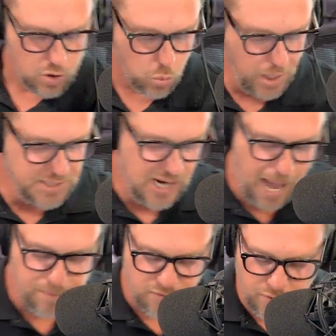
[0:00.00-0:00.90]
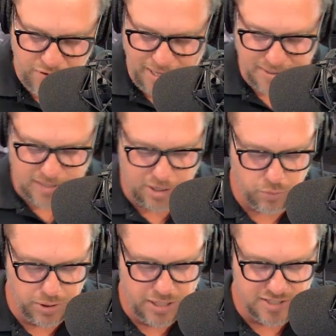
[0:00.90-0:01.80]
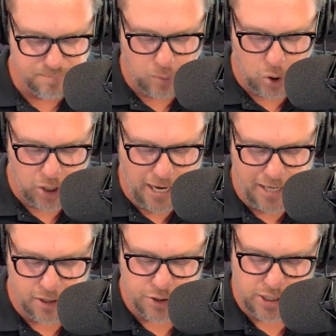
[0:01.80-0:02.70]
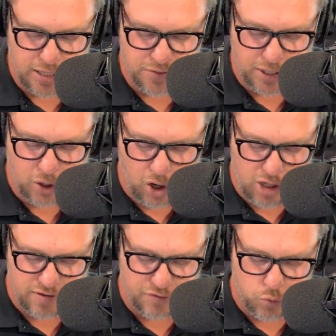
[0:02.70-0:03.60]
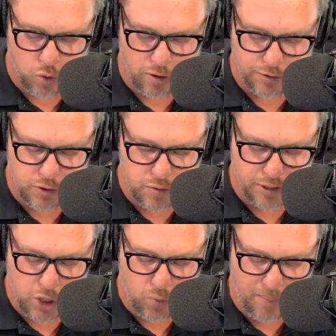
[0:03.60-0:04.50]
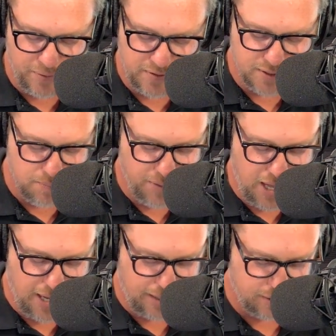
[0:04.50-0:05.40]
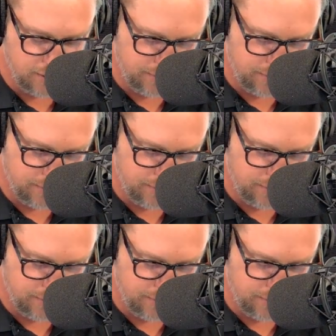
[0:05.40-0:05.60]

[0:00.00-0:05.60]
What type of event can release more energy than all of the world's nuclear weapons combined?